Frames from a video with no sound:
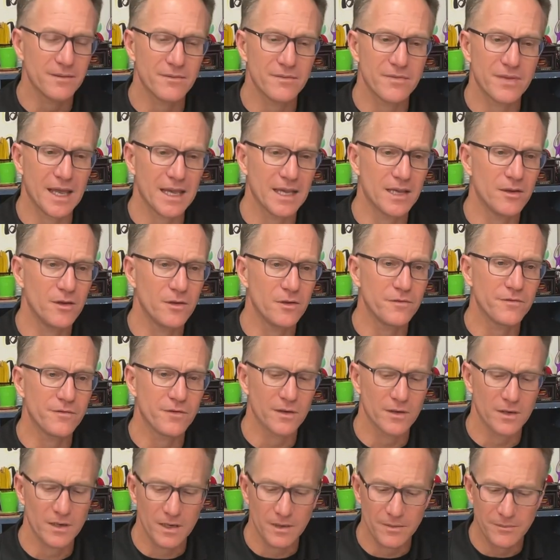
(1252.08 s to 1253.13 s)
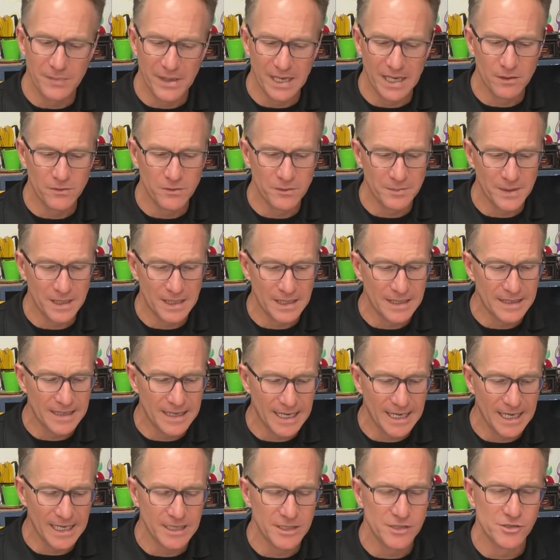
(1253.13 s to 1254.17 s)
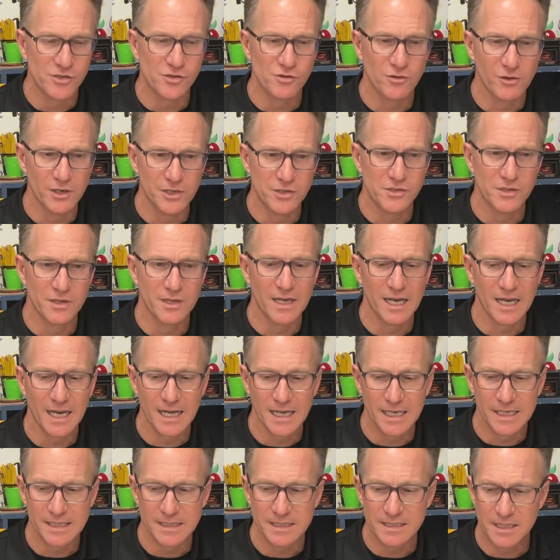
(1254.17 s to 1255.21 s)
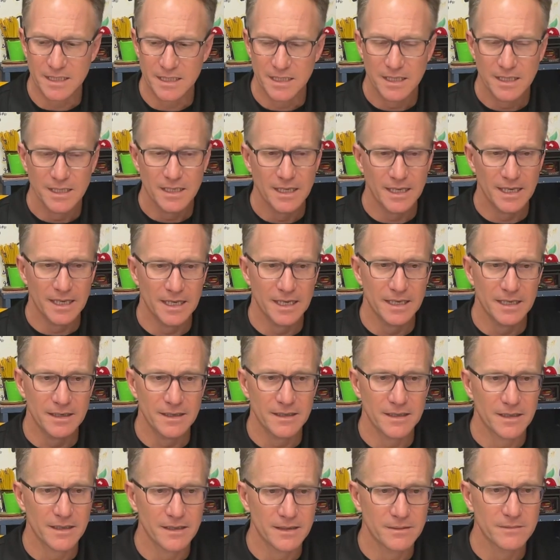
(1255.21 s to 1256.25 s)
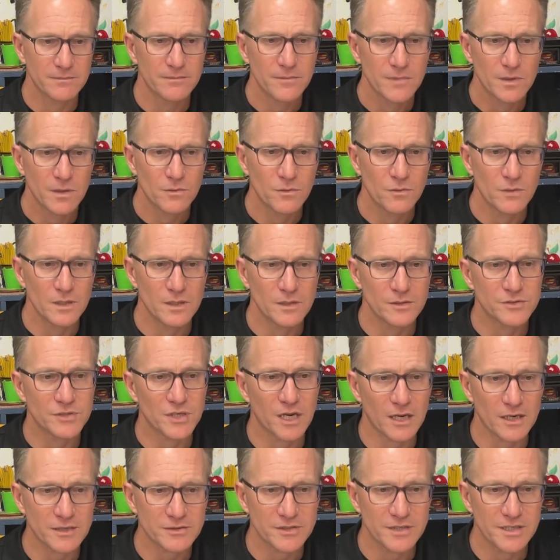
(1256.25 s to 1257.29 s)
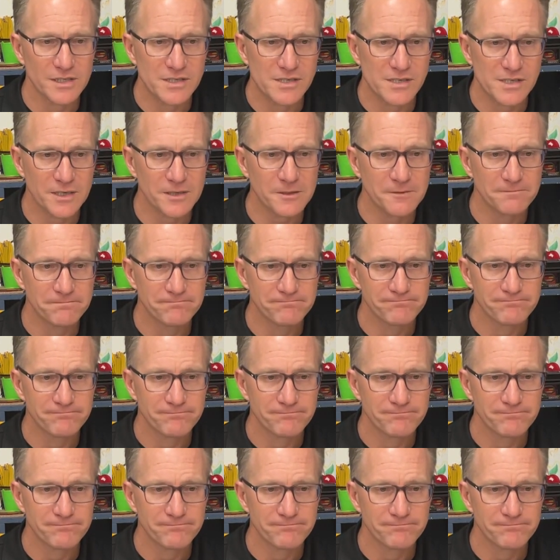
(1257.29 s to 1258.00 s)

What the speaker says: thank you for being with me today. Enjoyed you guys, and we'll talk to you soon.